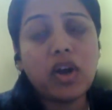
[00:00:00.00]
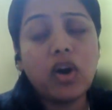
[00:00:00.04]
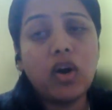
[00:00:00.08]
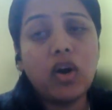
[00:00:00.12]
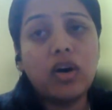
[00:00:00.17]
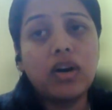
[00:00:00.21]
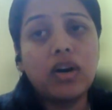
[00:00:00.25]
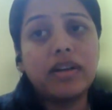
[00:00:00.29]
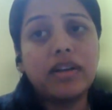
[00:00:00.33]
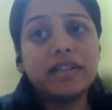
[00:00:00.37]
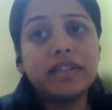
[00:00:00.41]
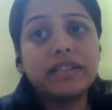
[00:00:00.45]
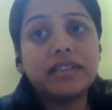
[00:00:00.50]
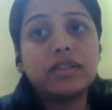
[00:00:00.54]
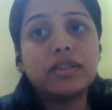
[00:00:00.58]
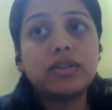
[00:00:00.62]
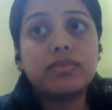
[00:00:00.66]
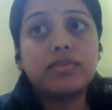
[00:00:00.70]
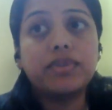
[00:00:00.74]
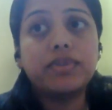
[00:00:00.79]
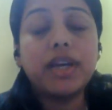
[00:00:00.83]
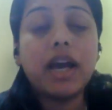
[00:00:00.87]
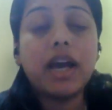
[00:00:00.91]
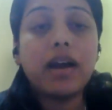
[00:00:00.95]
And
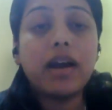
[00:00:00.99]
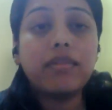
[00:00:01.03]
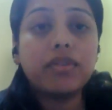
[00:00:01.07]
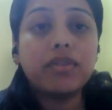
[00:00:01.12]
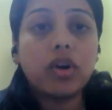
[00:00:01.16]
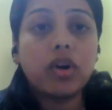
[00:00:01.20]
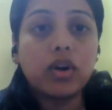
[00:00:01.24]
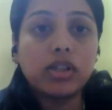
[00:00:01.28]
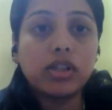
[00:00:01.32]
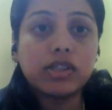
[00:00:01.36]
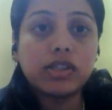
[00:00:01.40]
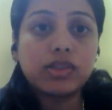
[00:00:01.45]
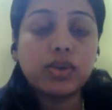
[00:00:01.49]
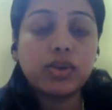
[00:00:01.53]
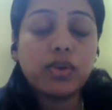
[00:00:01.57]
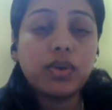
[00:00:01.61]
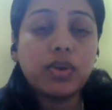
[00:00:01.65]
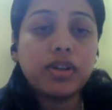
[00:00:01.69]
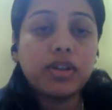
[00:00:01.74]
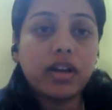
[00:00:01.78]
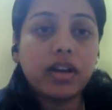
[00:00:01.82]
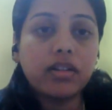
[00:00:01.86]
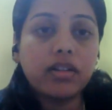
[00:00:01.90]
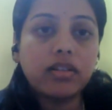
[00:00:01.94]
we have also
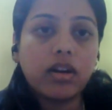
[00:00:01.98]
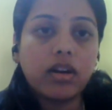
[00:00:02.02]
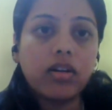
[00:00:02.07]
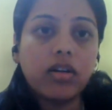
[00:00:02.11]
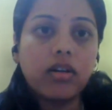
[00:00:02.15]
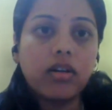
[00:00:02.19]
done,